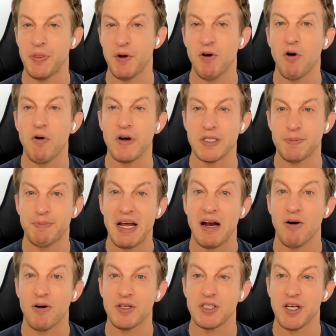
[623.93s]
But they're always
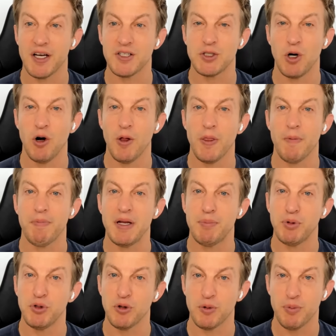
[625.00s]
parasites on the
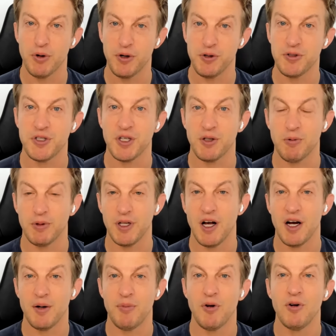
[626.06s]
people who are producing the
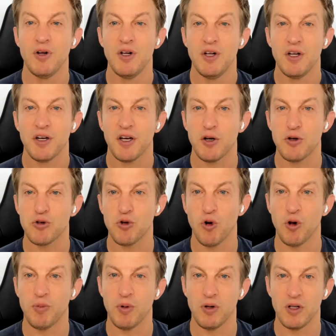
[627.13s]
reliable,
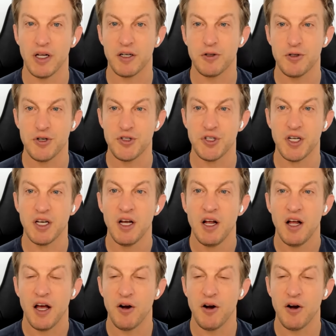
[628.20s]
controllable electricity.